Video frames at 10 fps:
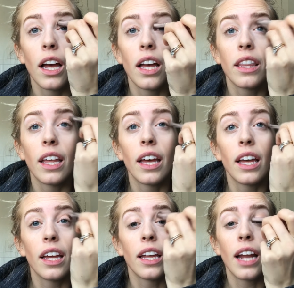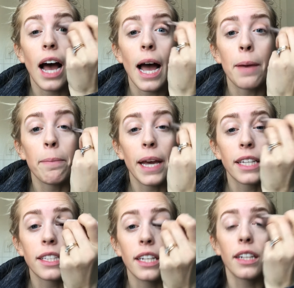and then I'm
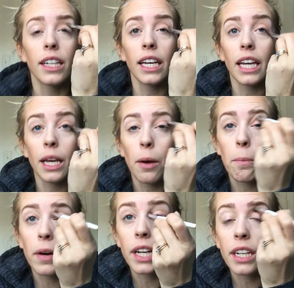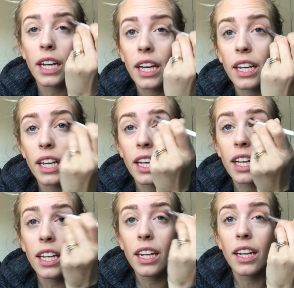basically putting it
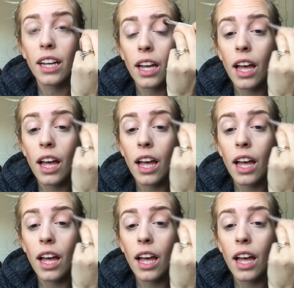in